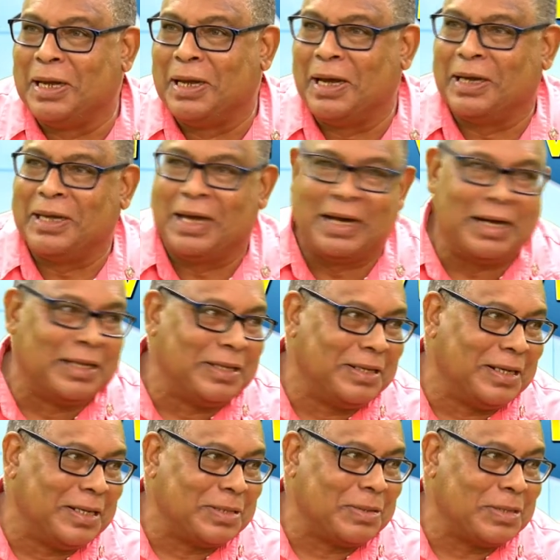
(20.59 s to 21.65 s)
I can't
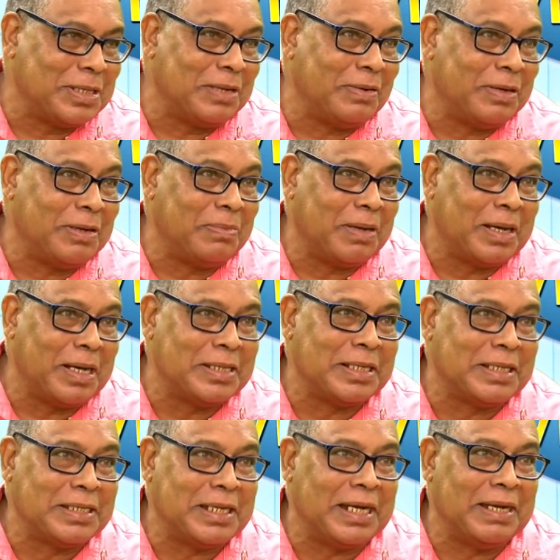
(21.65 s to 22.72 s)
continue this question right now because
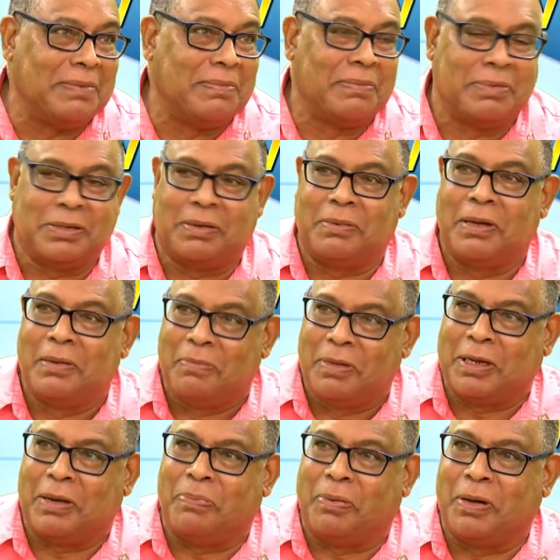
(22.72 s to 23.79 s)
of time. So
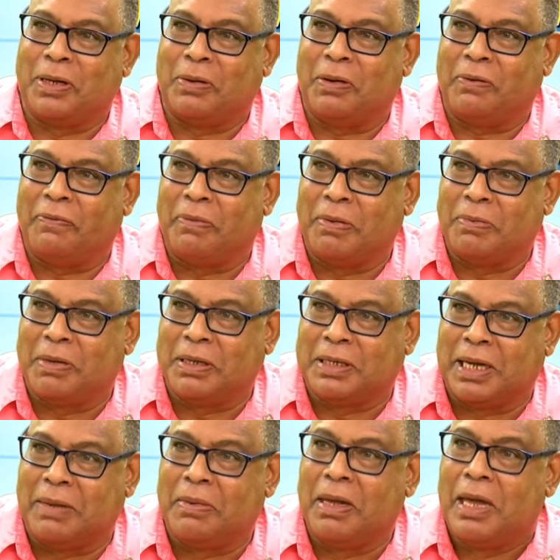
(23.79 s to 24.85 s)
make a point quick for me, big
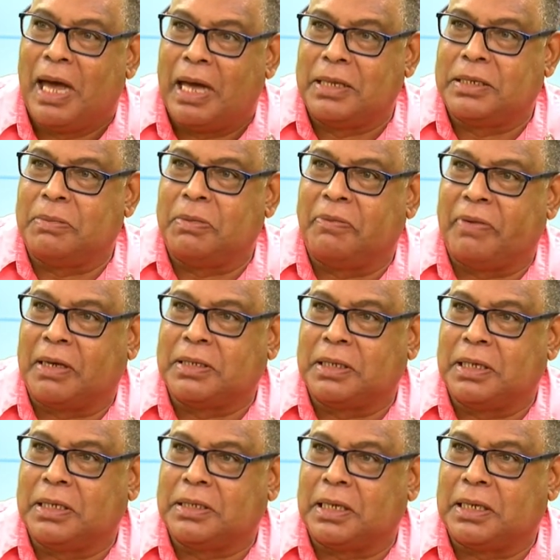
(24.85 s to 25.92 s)
time. And see my
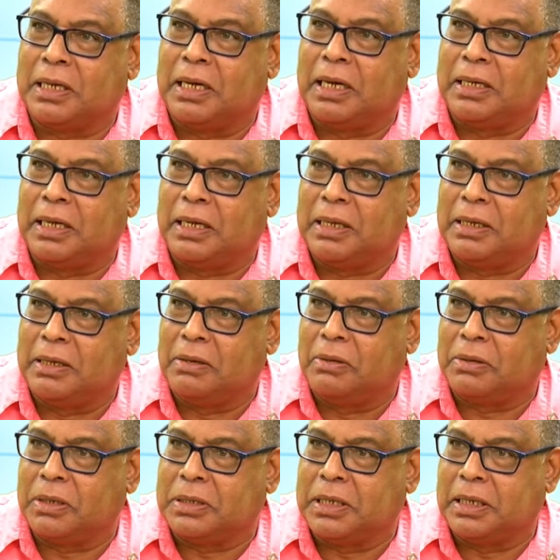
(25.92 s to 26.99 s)
vaccination card, yeah? It
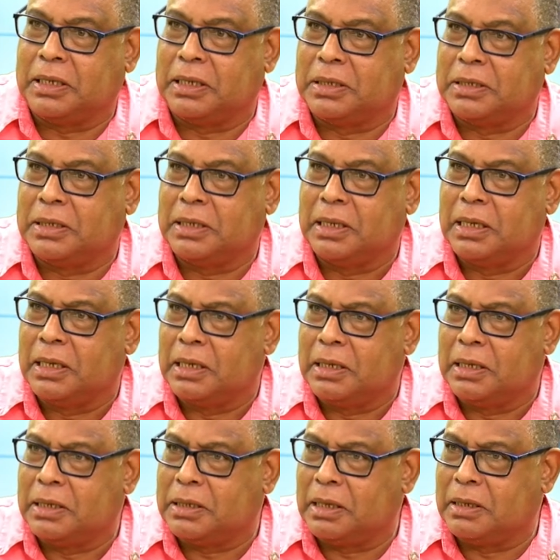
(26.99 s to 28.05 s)
look just like this, eh?
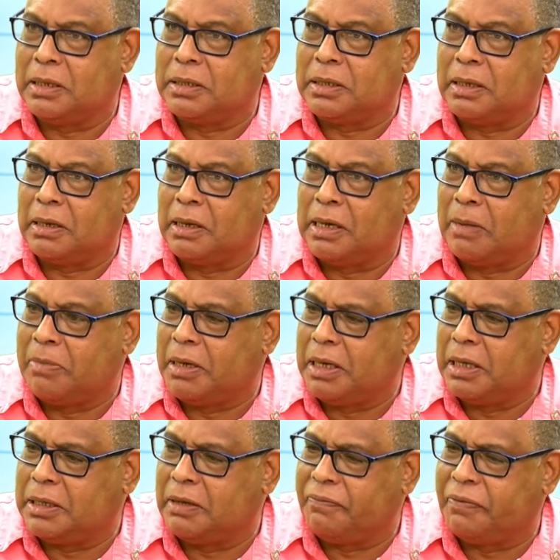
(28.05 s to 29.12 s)
This is a
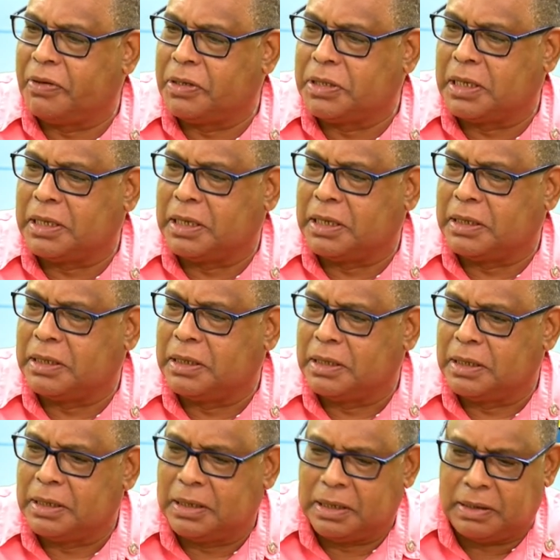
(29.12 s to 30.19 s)
laminated version, a
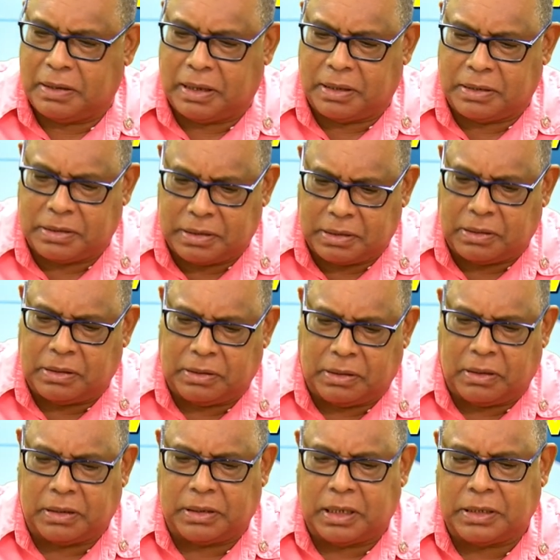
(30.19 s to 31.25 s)

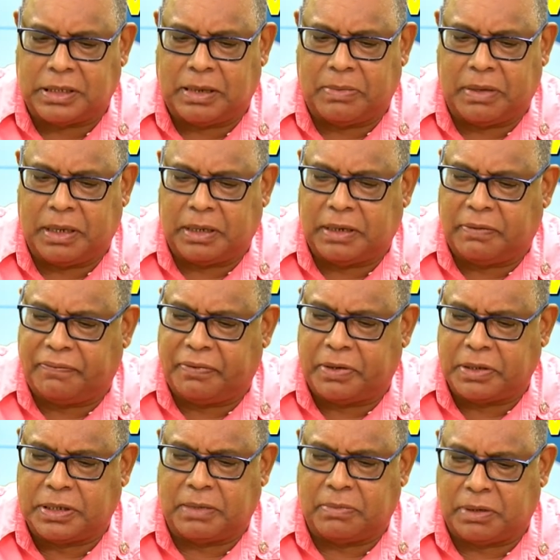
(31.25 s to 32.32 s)
condensed laminated
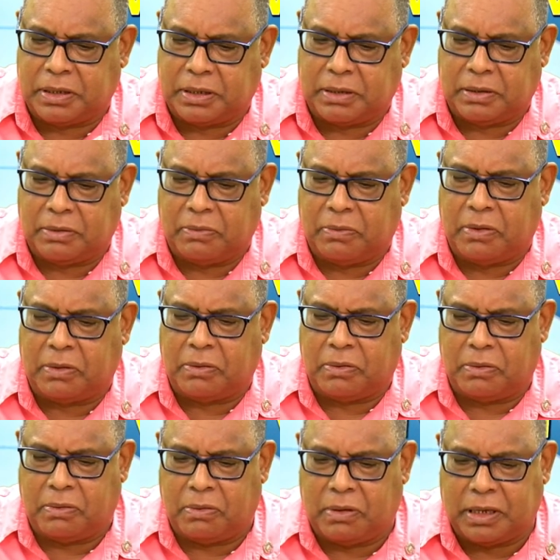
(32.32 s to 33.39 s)
version, but it work
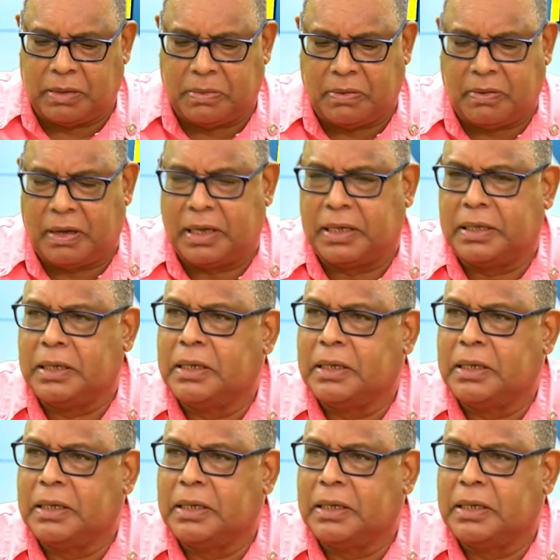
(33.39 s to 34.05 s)
holding on my wallet.